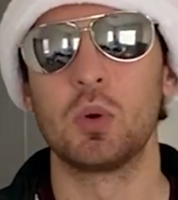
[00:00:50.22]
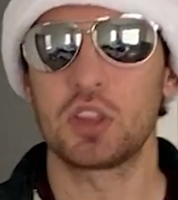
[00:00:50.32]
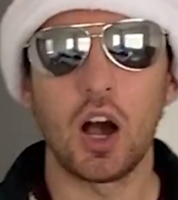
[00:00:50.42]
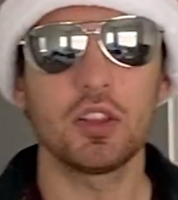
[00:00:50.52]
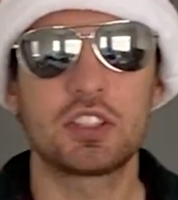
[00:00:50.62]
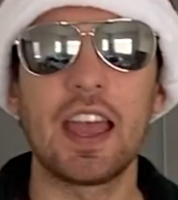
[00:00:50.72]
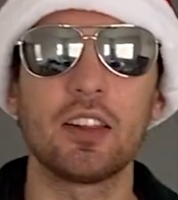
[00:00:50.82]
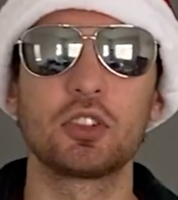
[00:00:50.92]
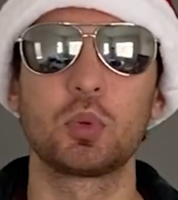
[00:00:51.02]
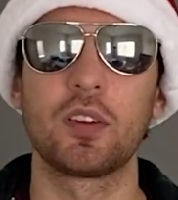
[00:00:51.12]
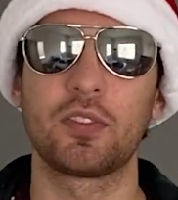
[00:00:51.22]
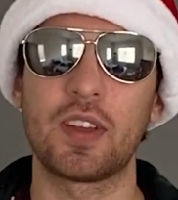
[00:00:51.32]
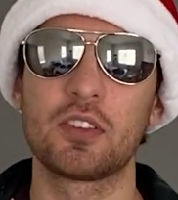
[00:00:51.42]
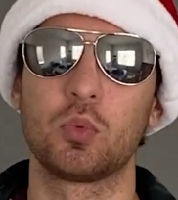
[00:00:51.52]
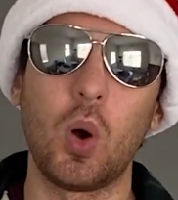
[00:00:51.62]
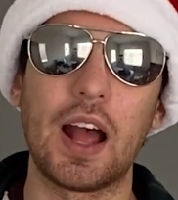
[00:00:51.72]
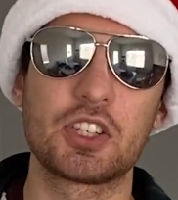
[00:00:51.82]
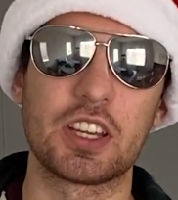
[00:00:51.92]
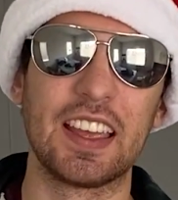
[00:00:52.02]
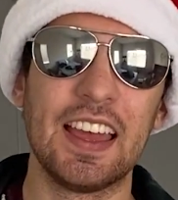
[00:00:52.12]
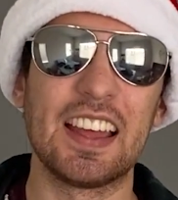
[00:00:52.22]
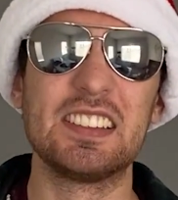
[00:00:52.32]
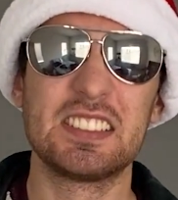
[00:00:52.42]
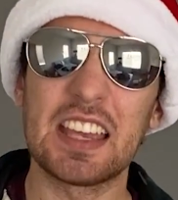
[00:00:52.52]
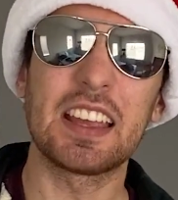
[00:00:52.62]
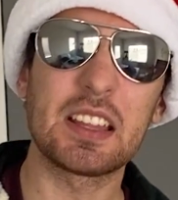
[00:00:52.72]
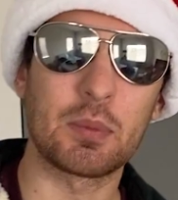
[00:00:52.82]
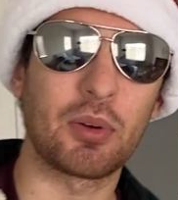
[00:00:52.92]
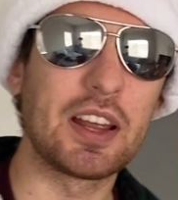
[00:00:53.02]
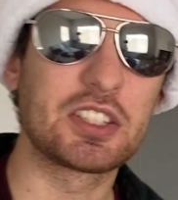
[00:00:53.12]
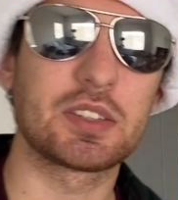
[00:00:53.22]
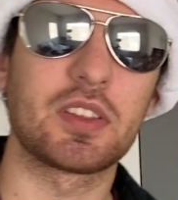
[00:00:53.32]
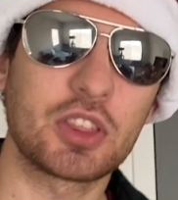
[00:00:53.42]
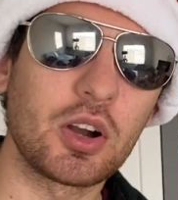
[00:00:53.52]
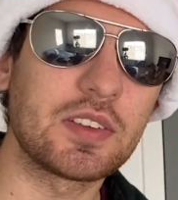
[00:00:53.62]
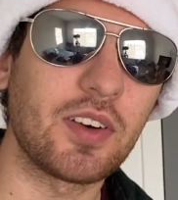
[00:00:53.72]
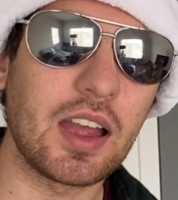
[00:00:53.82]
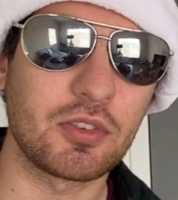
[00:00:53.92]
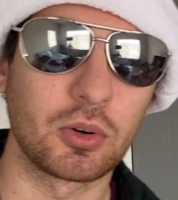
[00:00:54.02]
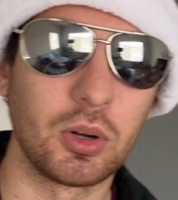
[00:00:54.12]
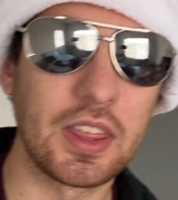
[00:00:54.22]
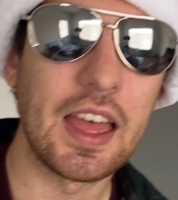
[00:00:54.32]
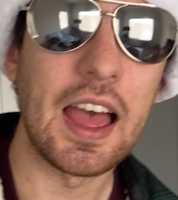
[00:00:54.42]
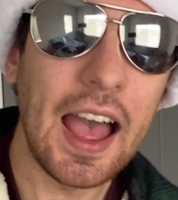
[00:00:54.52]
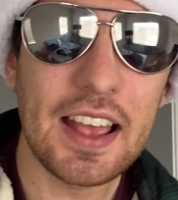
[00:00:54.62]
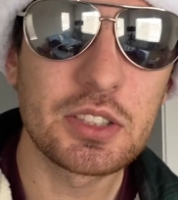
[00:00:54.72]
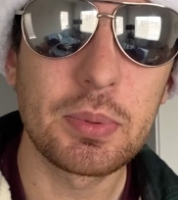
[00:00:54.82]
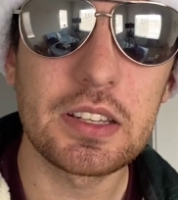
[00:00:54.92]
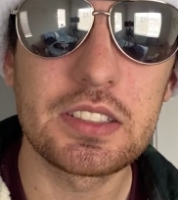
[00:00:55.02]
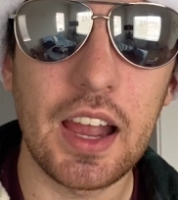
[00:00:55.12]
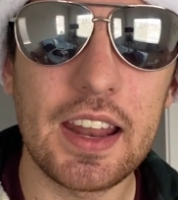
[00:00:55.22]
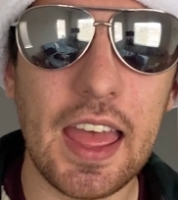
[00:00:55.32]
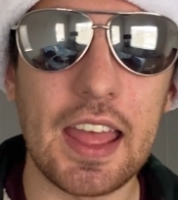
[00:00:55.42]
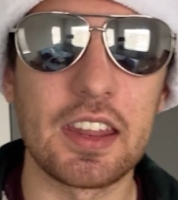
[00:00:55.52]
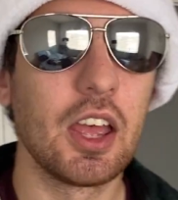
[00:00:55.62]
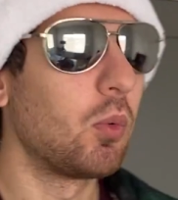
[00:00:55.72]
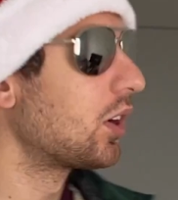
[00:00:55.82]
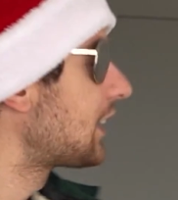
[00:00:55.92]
with all the Taylor Swift fans watching and singing the praises of a 35-year-old has-been tight end, well,